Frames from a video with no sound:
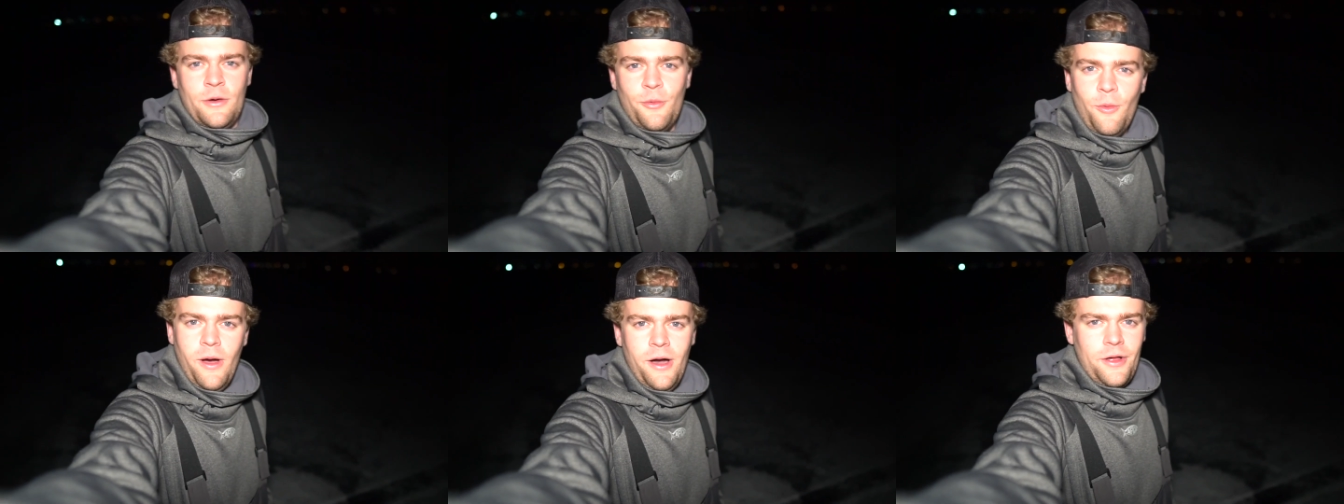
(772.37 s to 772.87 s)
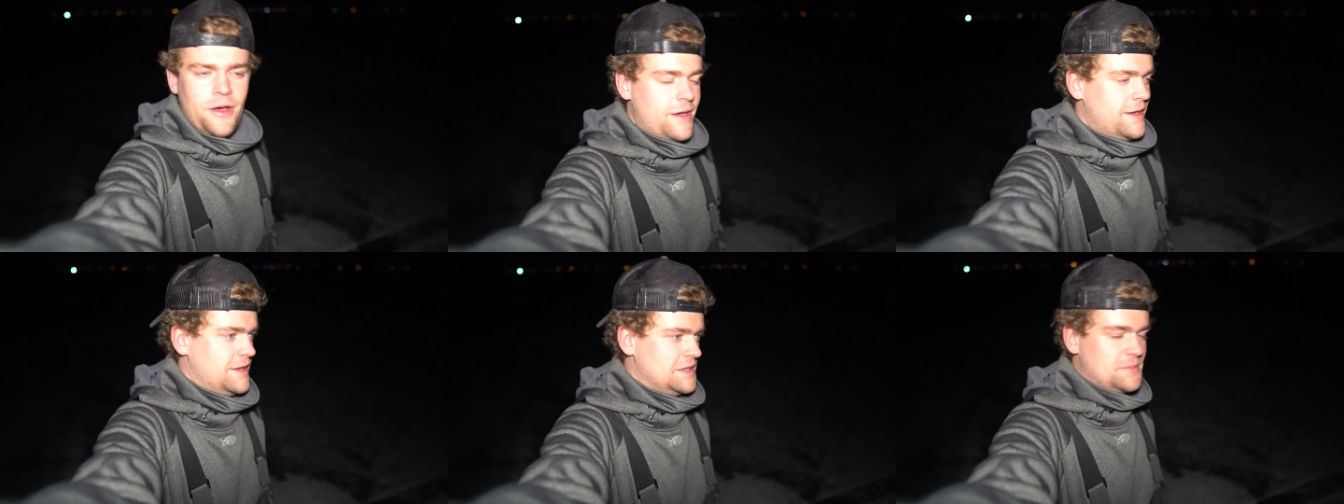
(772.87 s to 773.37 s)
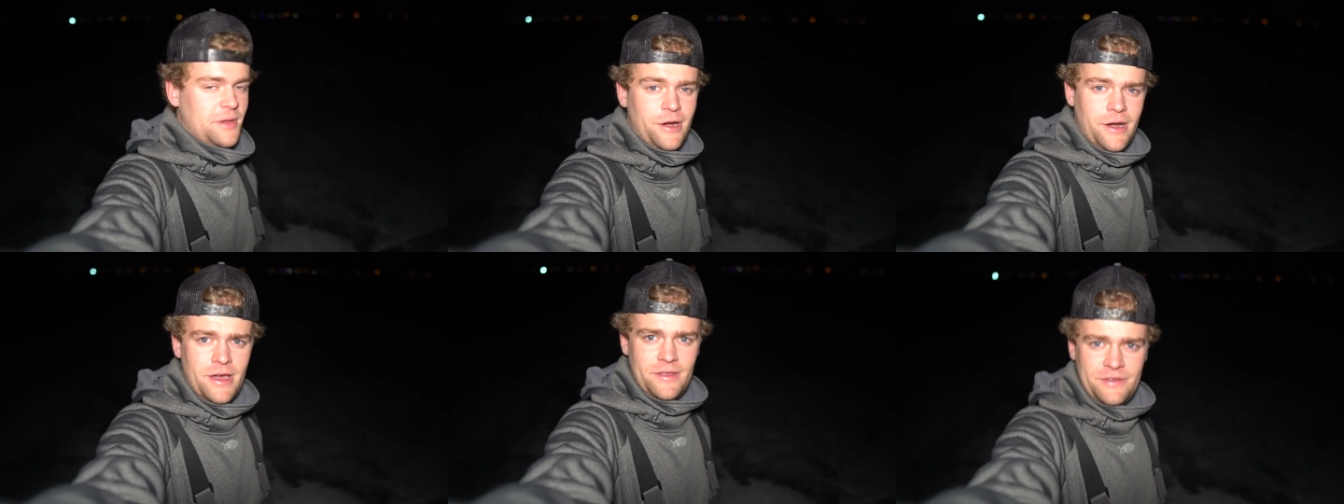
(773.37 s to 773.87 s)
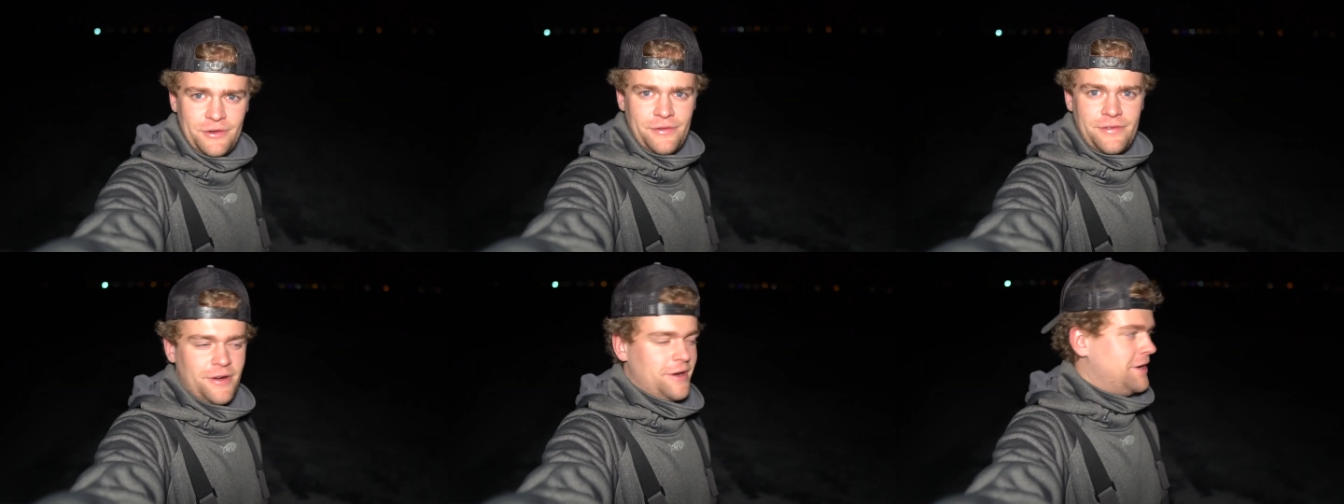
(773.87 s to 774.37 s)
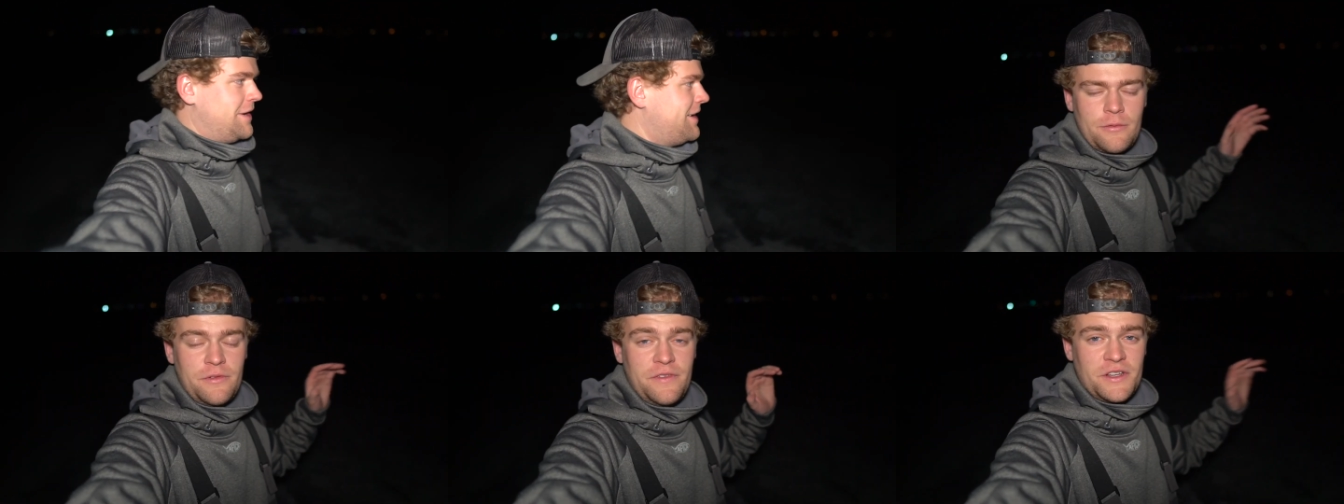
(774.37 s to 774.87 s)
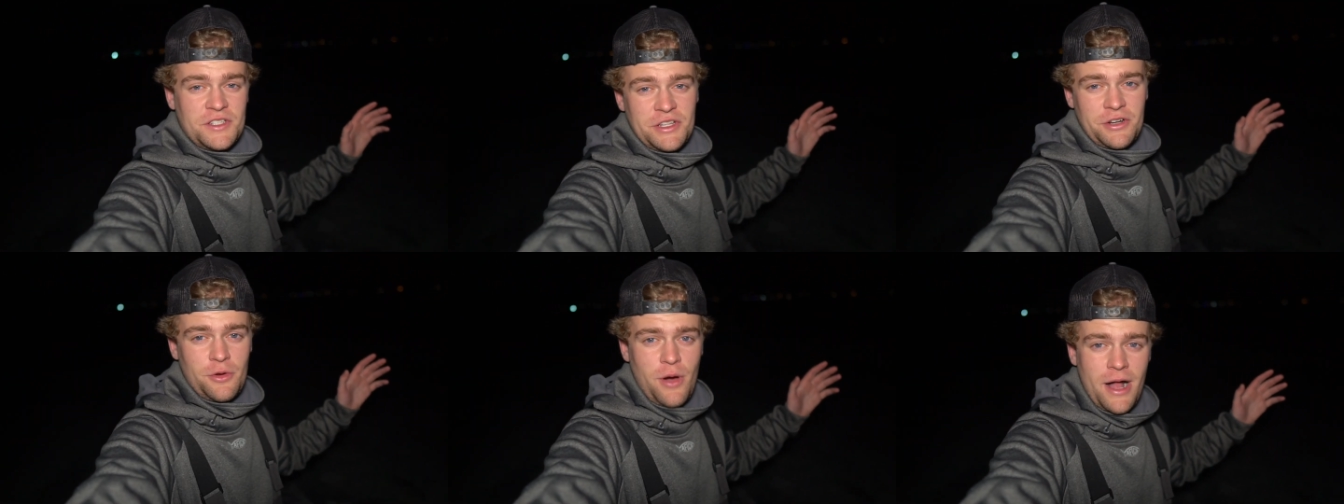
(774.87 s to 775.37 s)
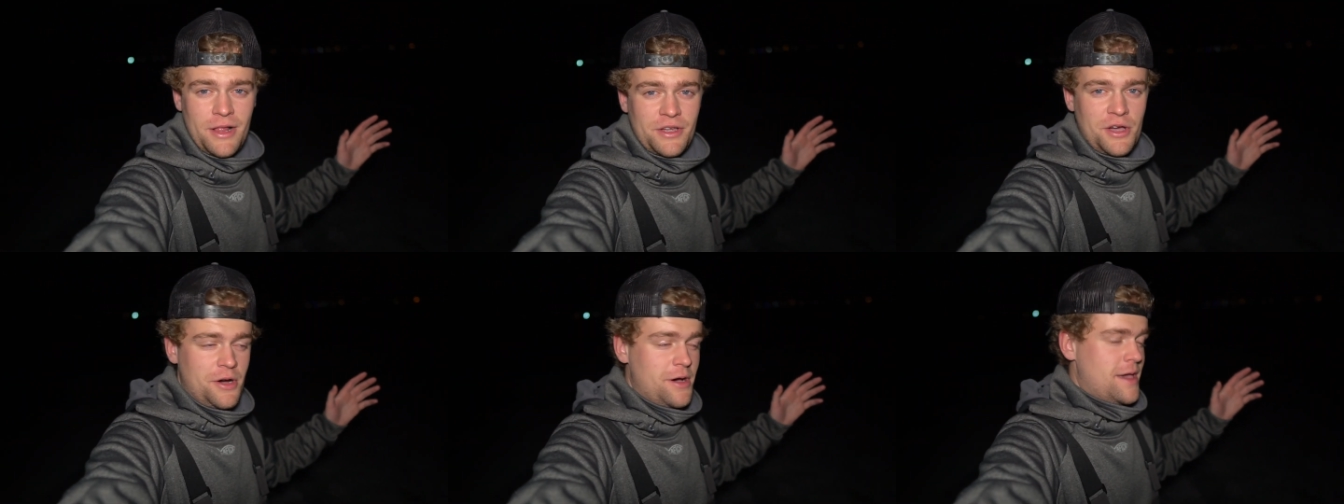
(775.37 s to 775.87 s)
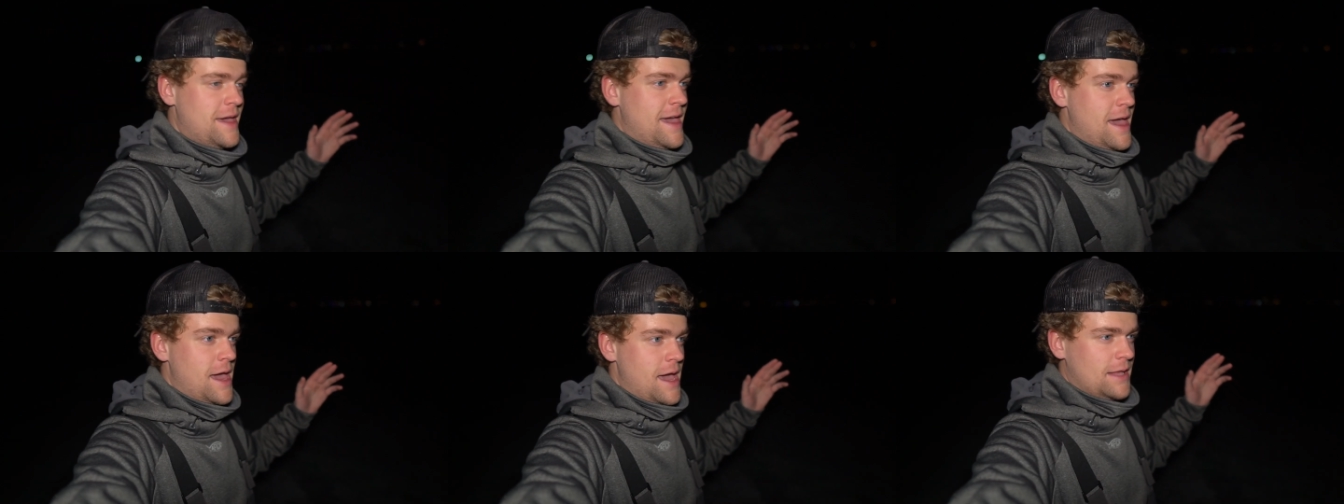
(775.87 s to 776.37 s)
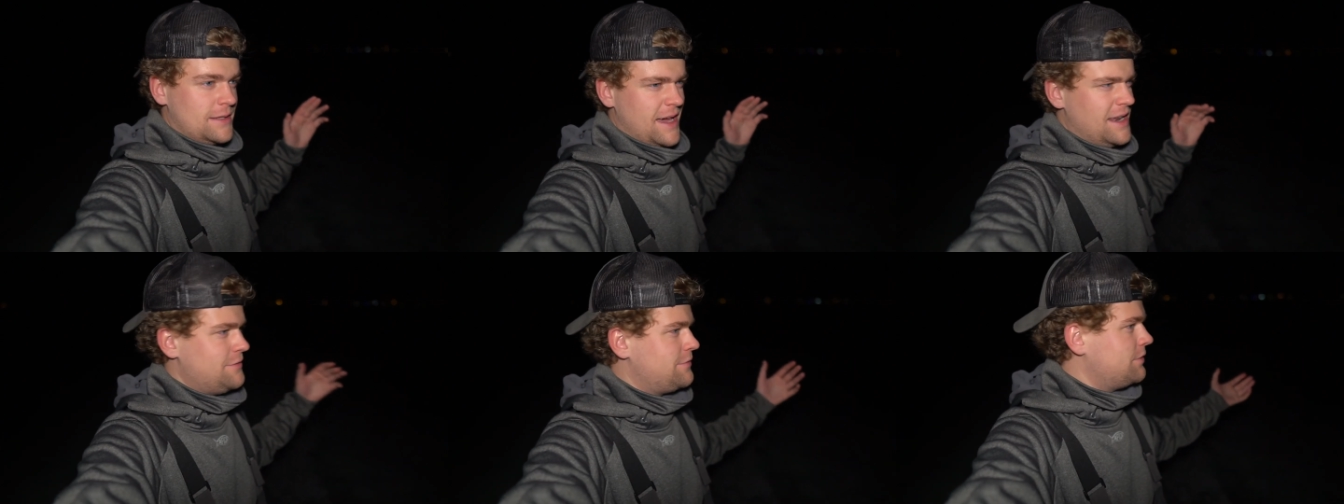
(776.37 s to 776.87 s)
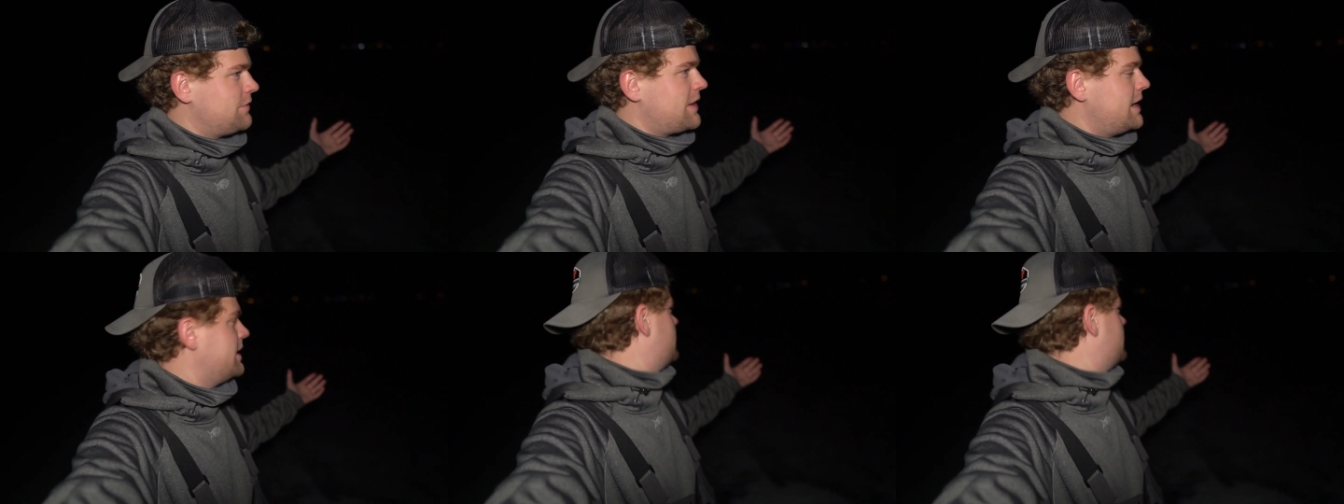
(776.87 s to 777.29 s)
Well, it has been a night so far. We finished dinner a while ago and kind of we've kind of